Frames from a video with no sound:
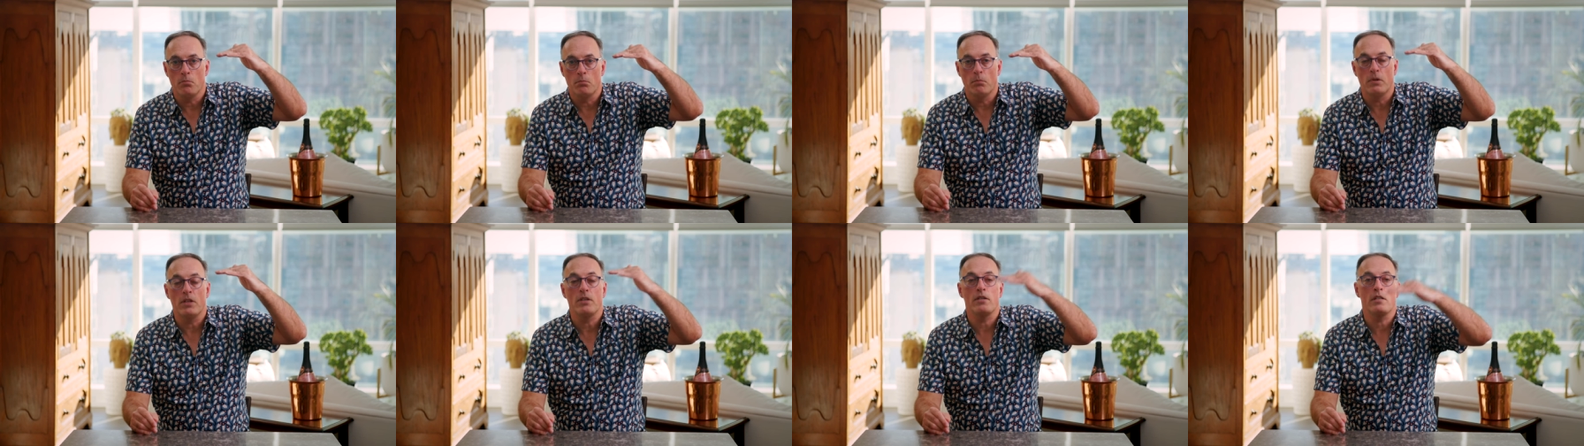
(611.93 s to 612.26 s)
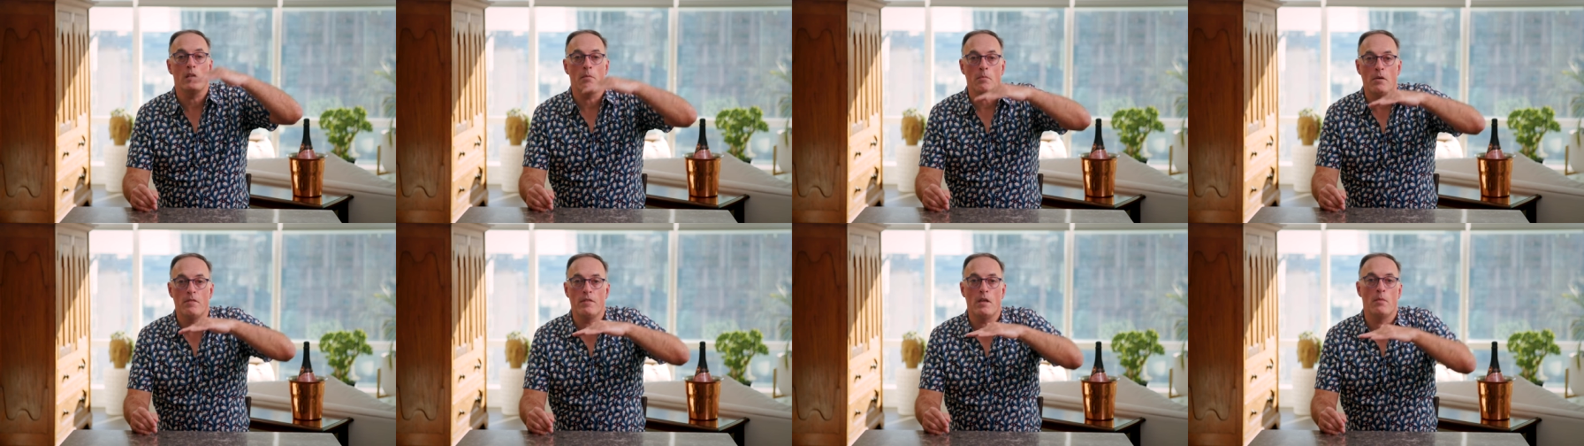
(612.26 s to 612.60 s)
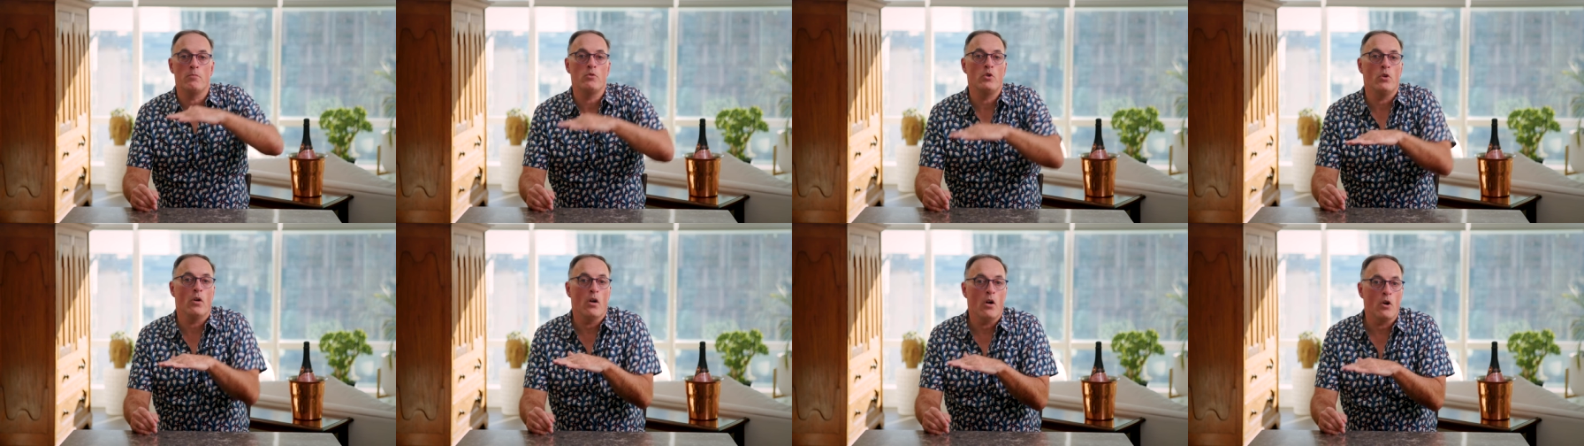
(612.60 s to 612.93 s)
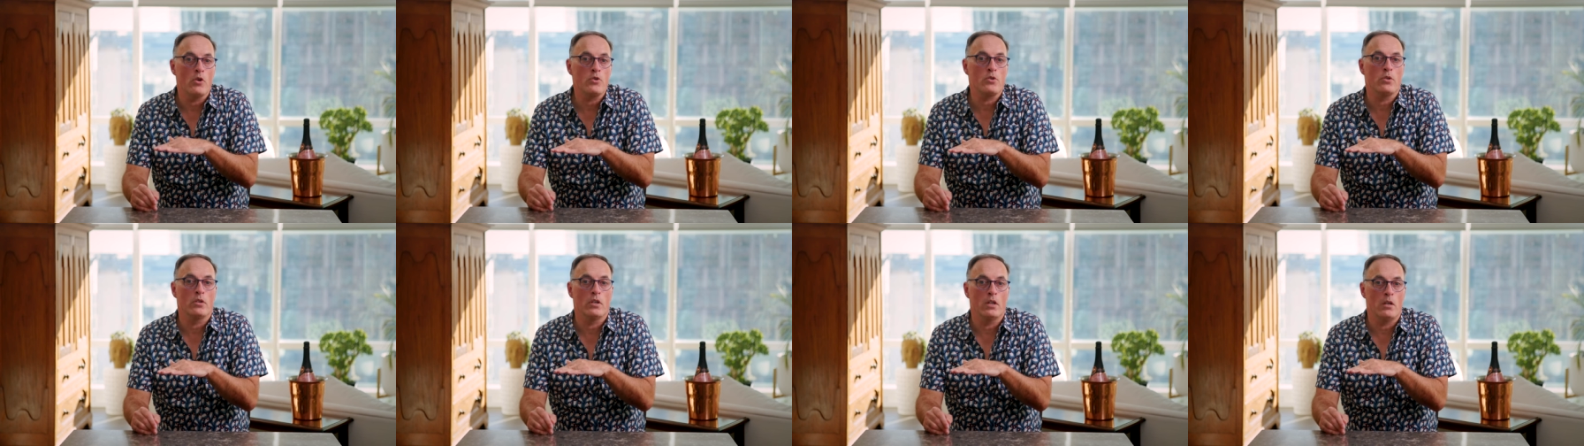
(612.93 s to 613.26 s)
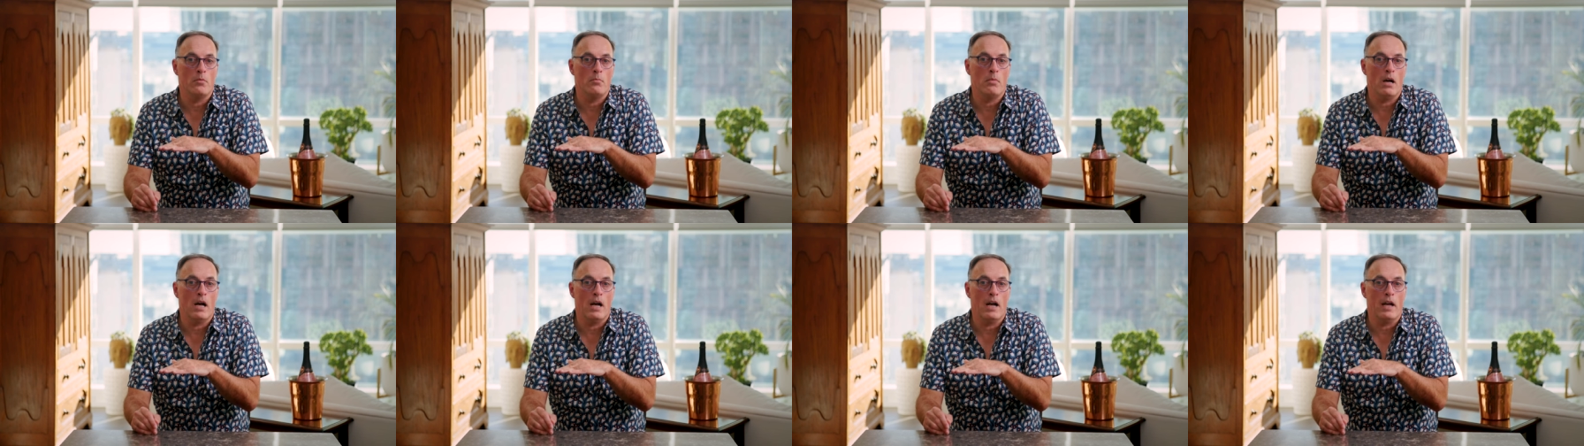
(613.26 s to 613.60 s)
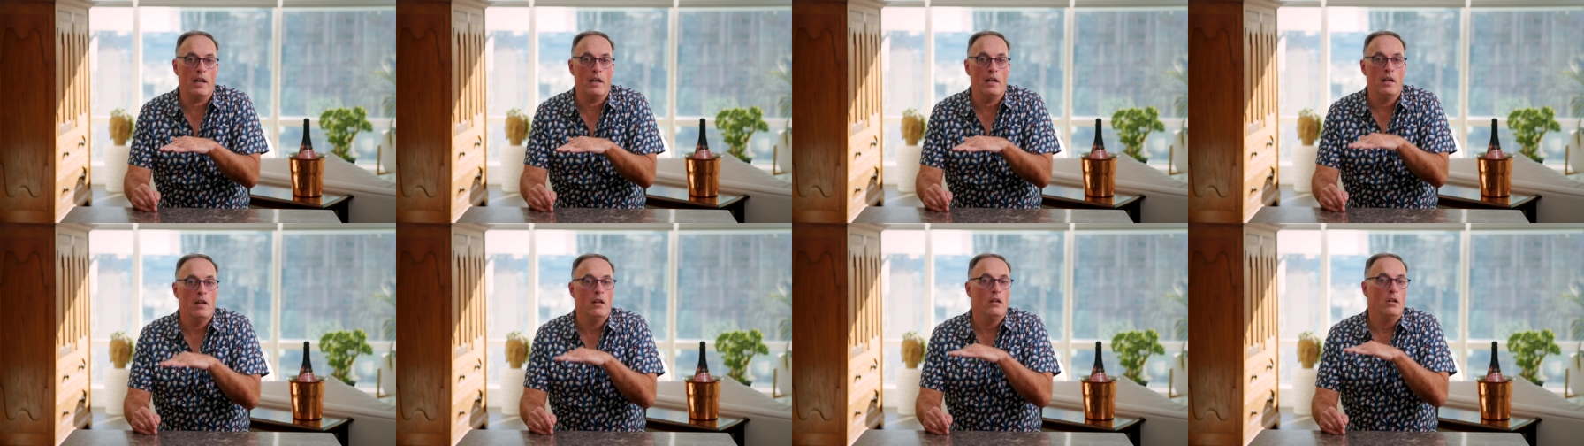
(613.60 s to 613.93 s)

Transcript: but some of them you're also going to buy